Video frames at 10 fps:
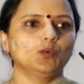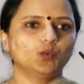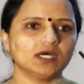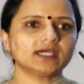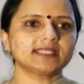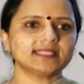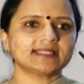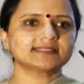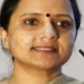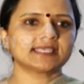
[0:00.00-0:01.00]
work in that
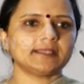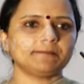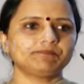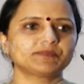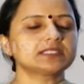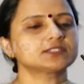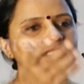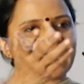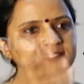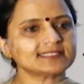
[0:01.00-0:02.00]
scheme? So
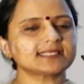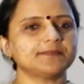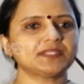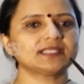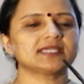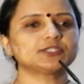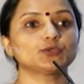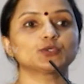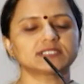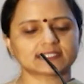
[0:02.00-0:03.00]
that is something that you
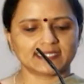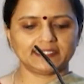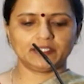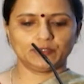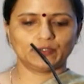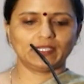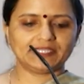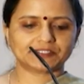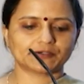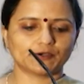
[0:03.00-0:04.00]
could study, you know,
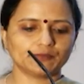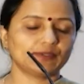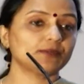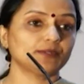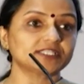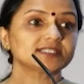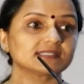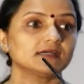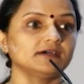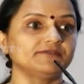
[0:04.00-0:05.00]
later on, but which is
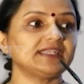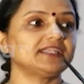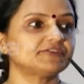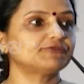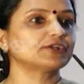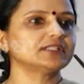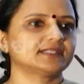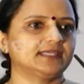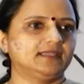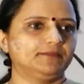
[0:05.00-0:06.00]
a very different
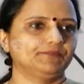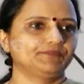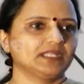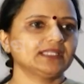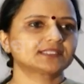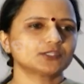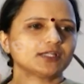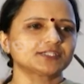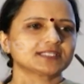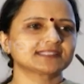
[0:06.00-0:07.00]
thing. It's not
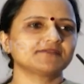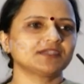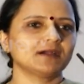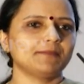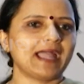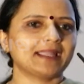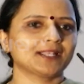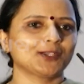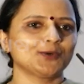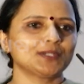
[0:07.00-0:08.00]
just giving a bank
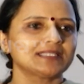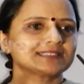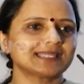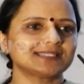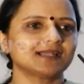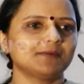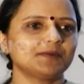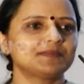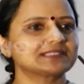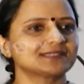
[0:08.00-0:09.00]
loan and setting up a
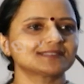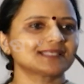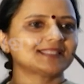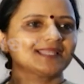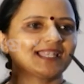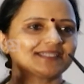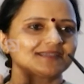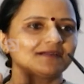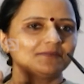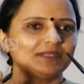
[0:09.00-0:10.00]
business and then letting
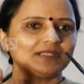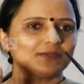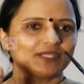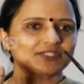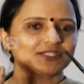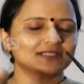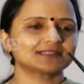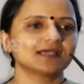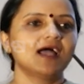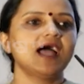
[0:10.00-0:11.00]
her be the way she
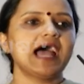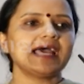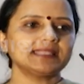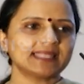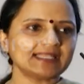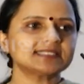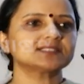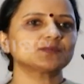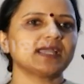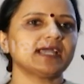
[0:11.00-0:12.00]
is. And that
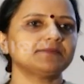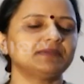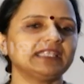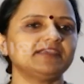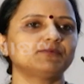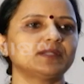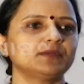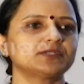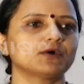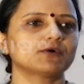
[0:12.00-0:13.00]
is why I believe when
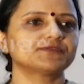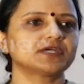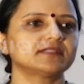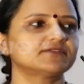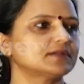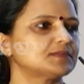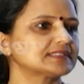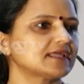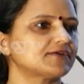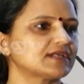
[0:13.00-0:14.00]
we talk of thirty-three
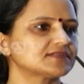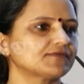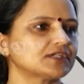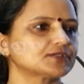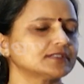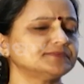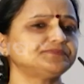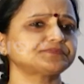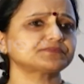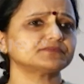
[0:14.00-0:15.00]
percent
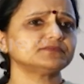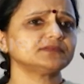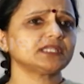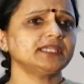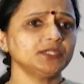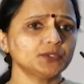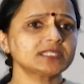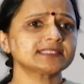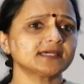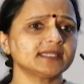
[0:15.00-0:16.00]
reservation, in
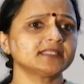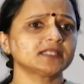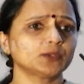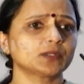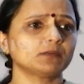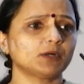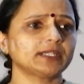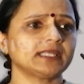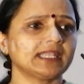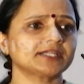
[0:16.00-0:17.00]
Odisha, in the local
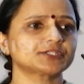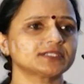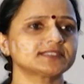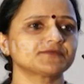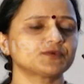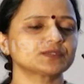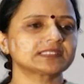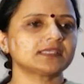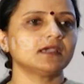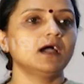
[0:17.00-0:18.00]
body elections, if you
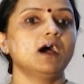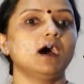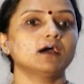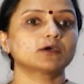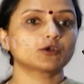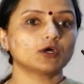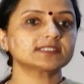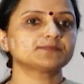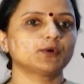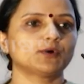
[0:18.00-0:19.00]
see,
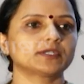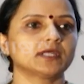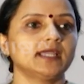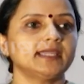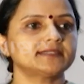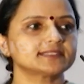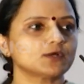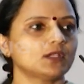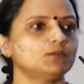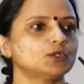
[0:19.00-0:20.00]
across board, it is
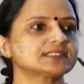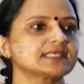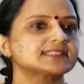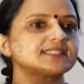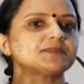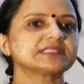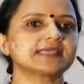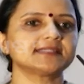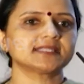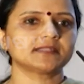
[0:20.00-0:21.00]
almost sixty
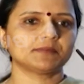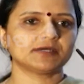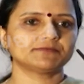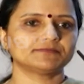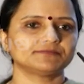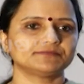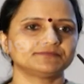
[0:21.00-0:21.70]
percent and above.